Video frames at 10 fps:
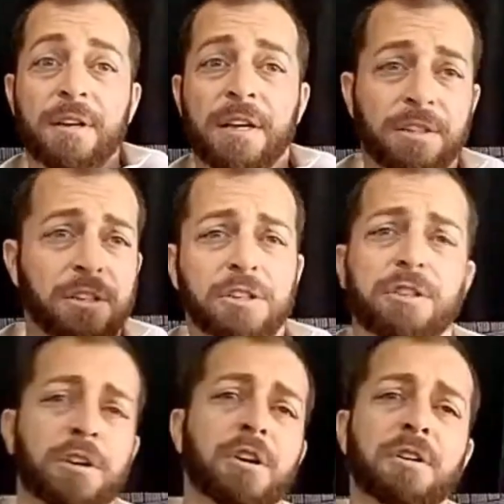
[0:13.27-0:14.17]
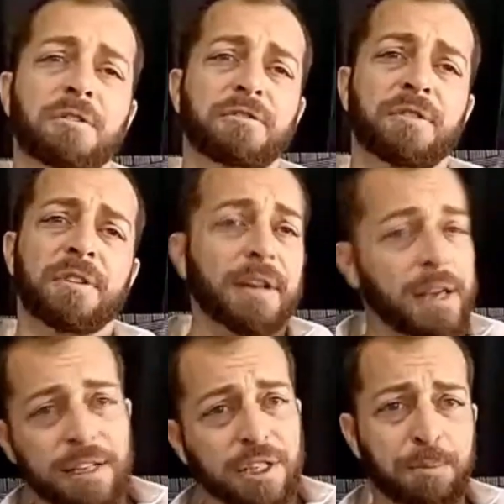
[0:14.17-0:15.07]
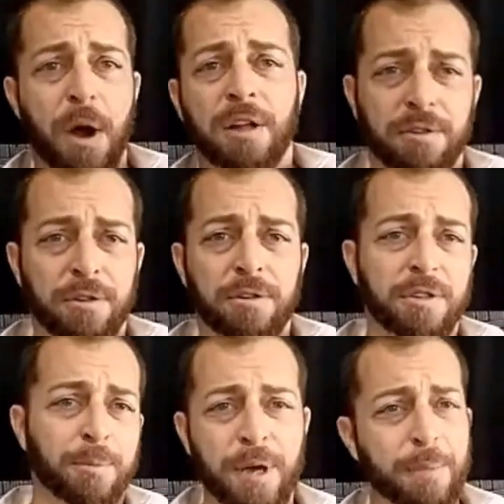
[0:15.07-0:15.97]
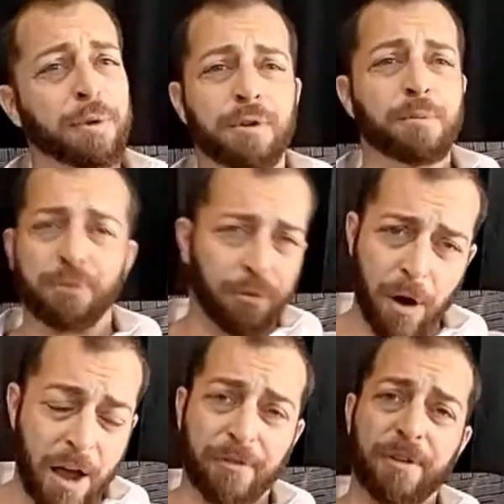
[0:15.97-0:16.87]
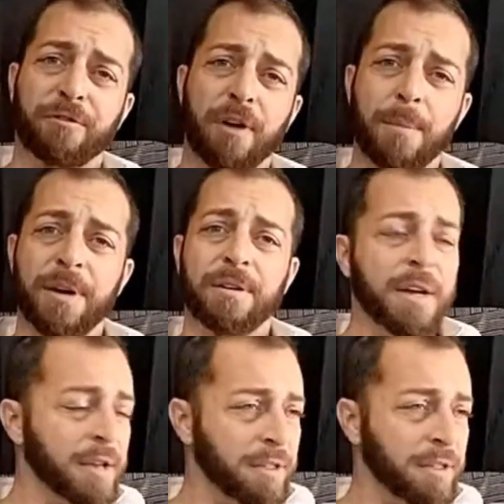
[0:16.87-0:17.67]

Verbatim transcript: is to serve its sponsors, the people who profit from it,